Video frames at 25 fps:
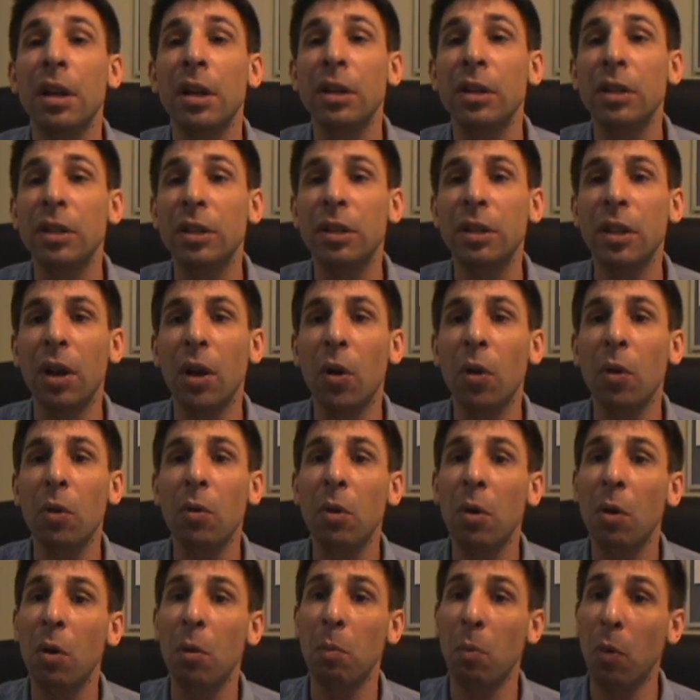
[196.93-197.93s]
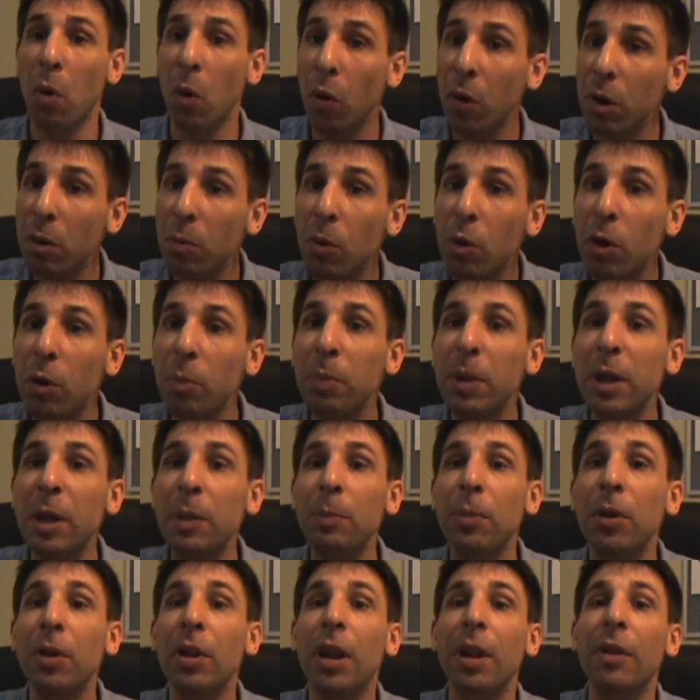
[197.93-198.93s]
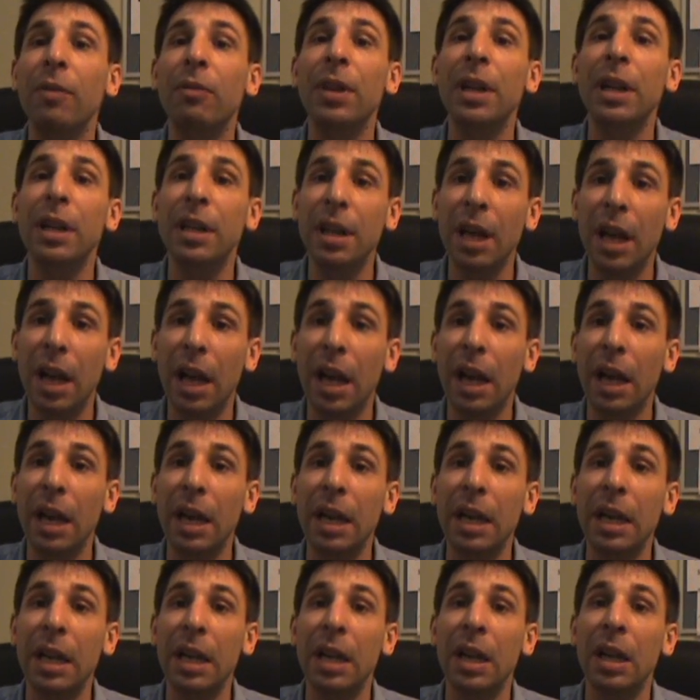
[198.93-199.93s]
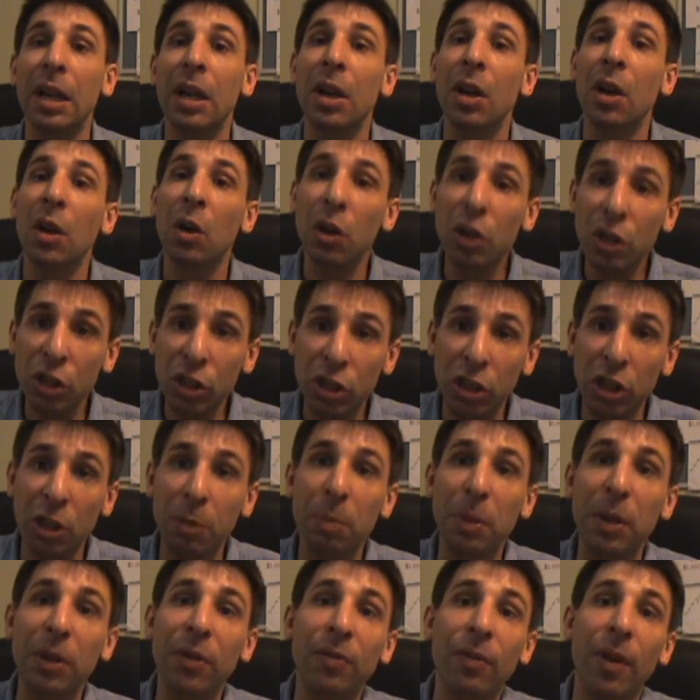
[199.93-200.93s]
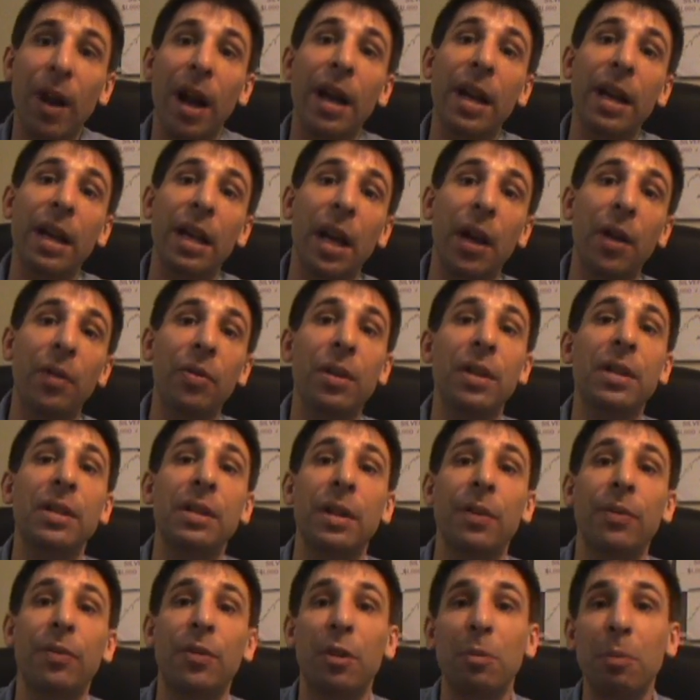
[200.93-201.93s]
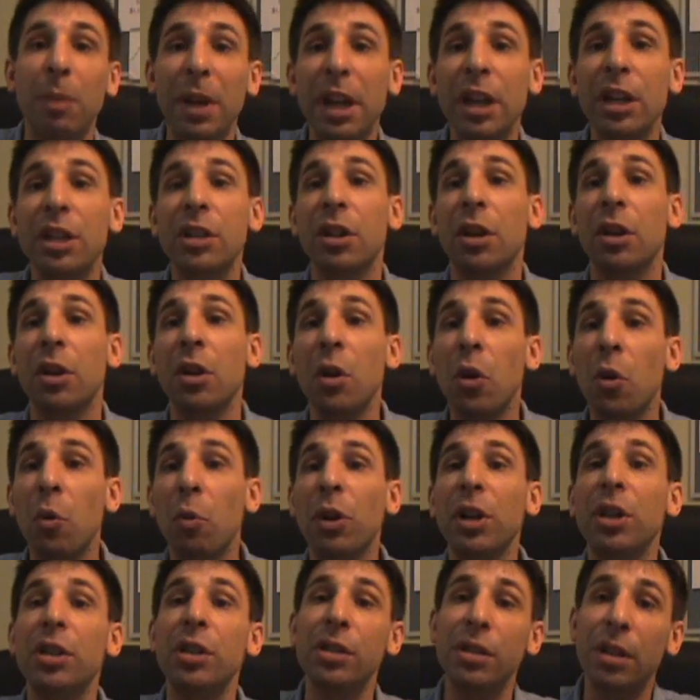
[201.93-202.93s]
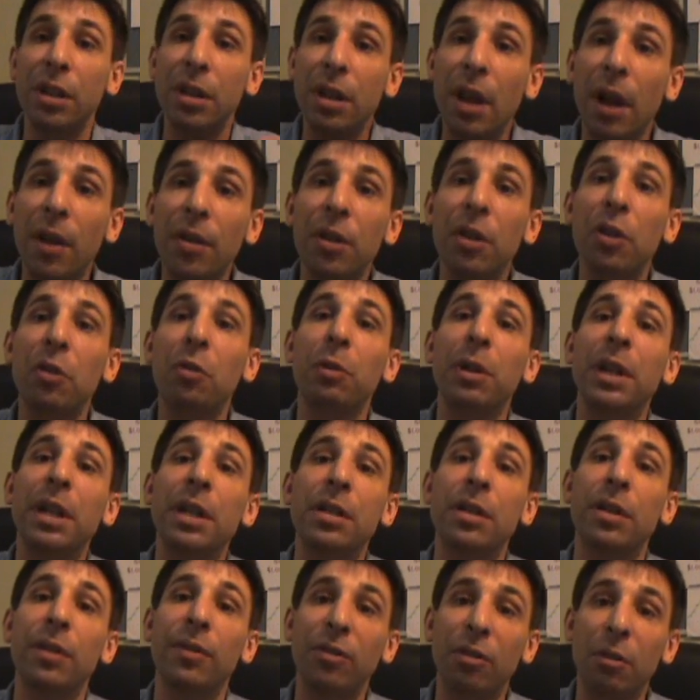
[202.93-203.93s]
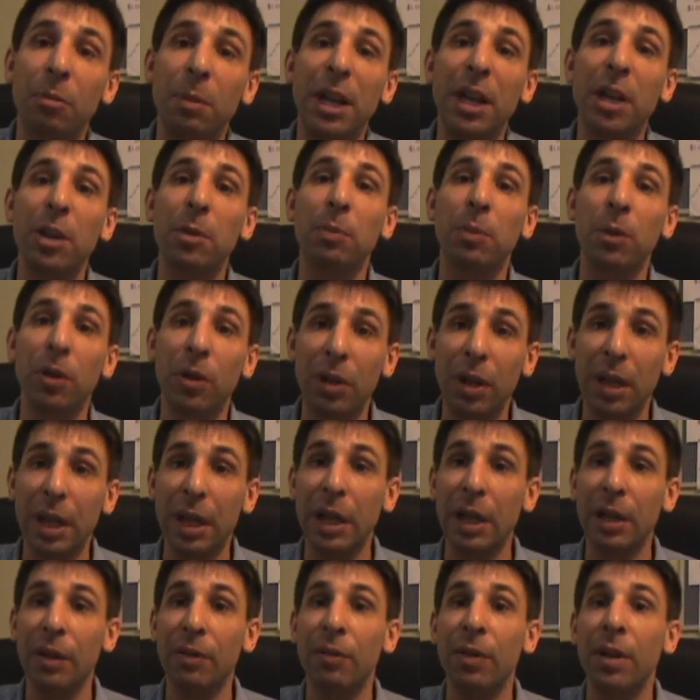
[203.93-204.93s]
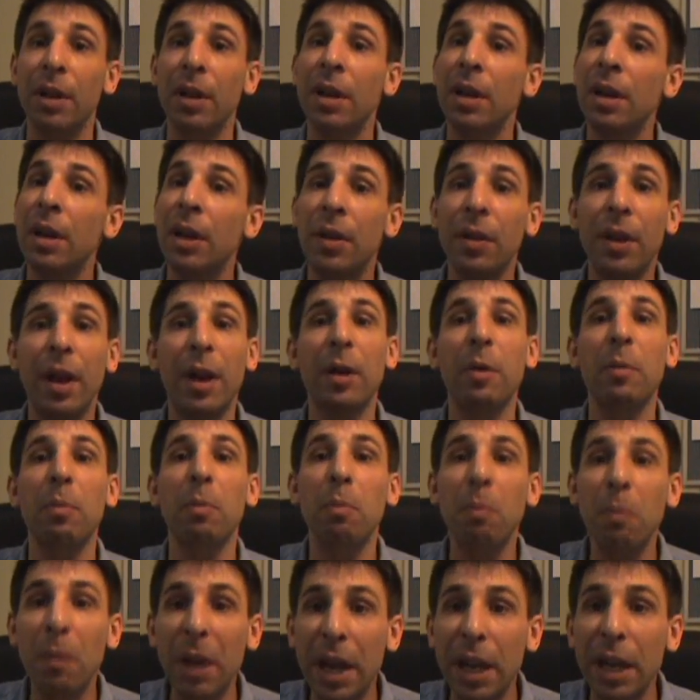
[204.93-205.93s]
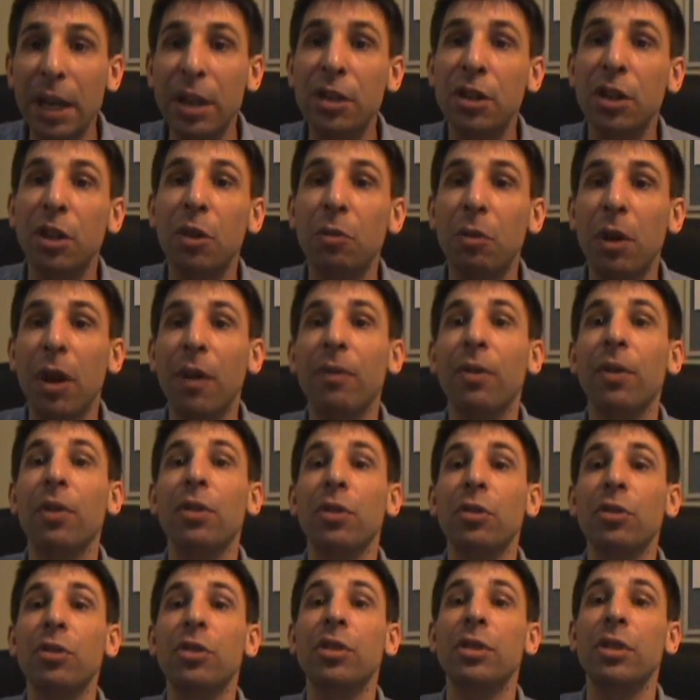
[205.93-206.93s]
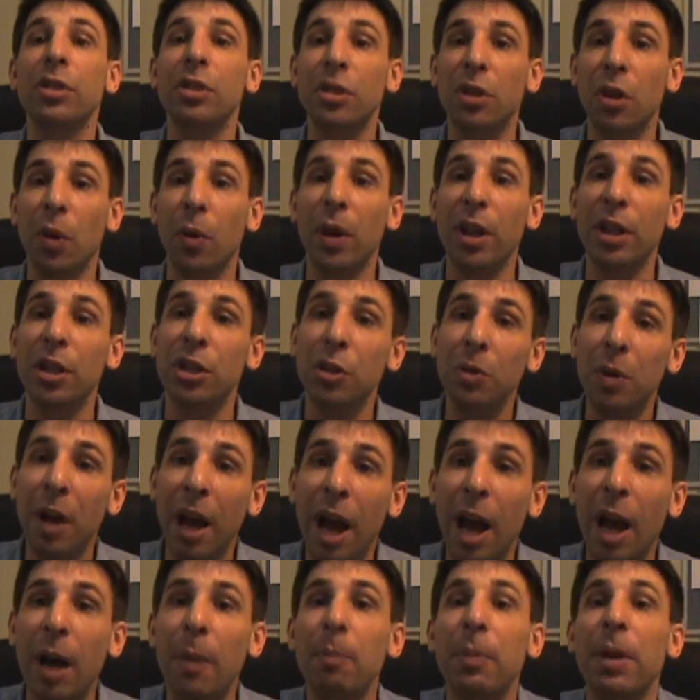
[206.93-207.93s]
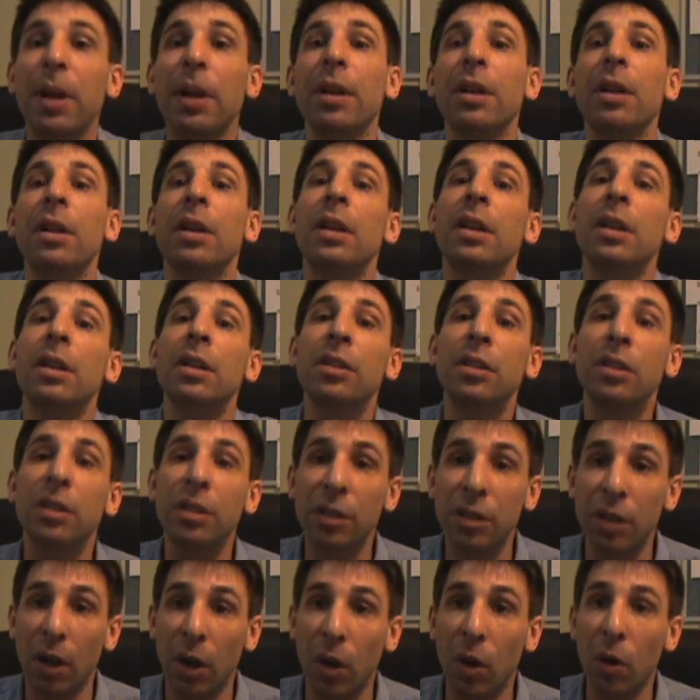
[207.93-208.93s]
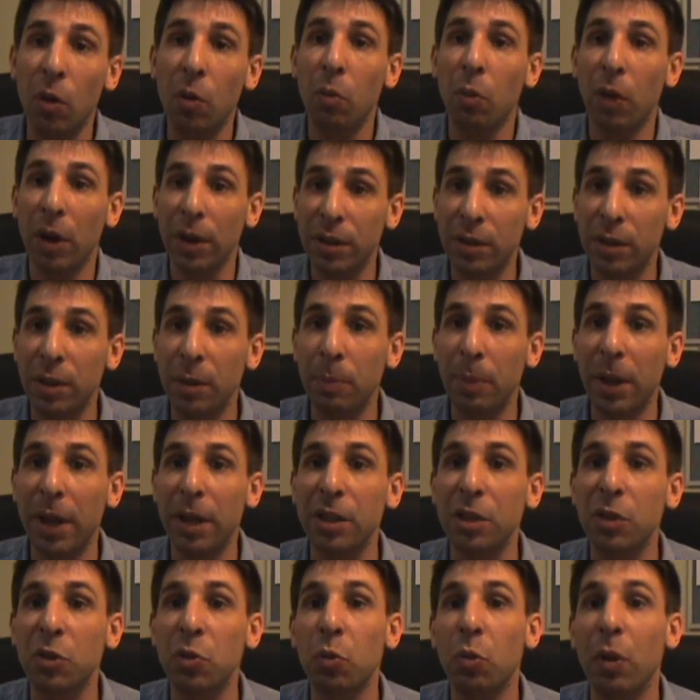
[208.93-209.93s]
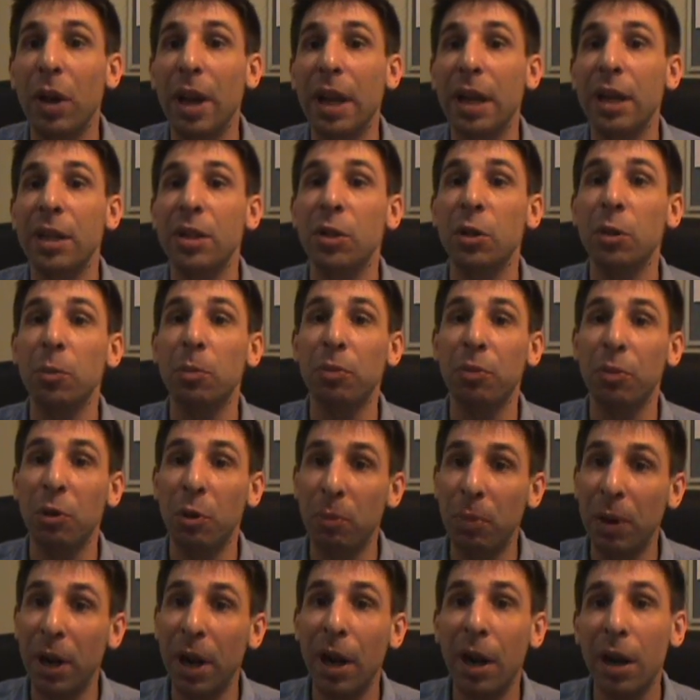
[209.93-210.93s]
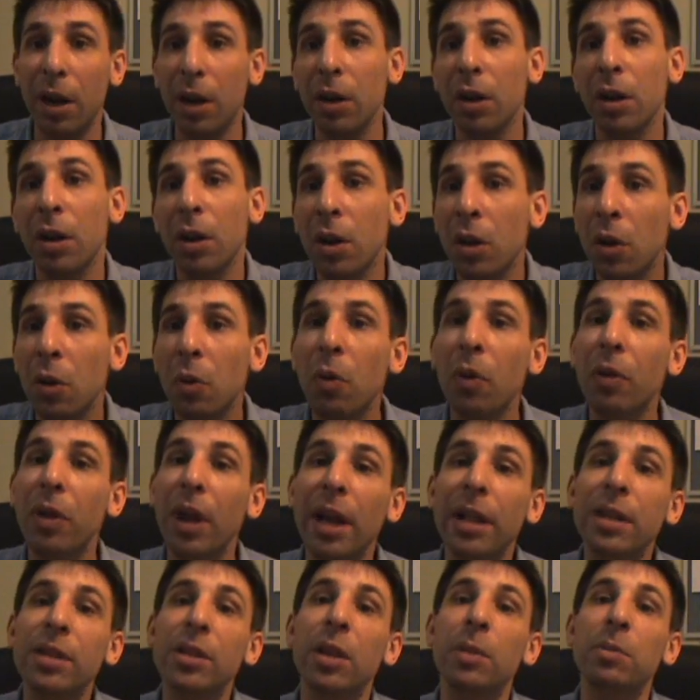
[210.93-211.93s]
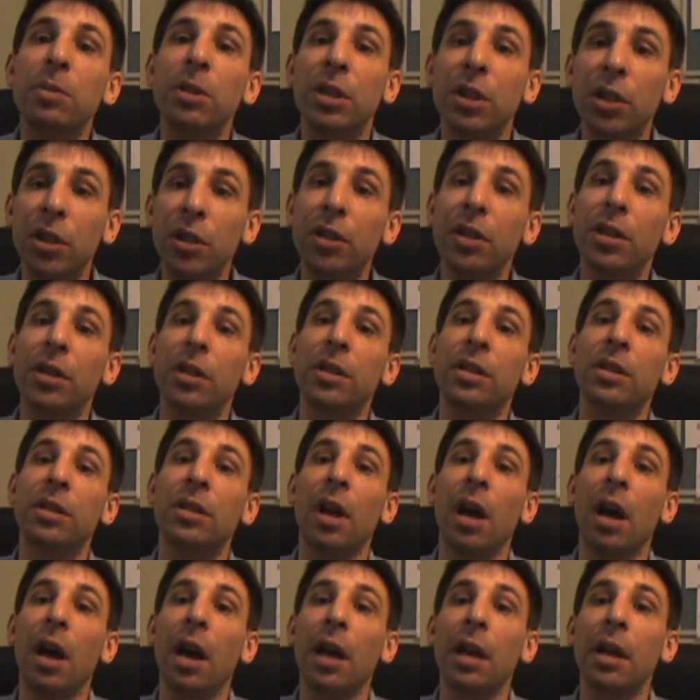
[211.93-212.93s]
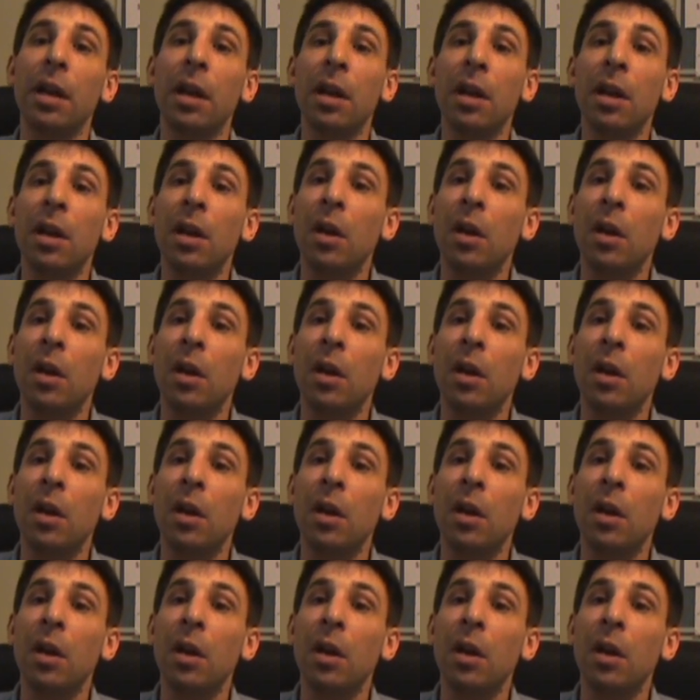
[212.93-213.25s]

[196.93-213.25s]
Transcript: So more and more people every day should be finding out this information, which is another reason for me to believe that a major revolution is going to happen. So what's the best way to prepare? Well, that's up to you to decide.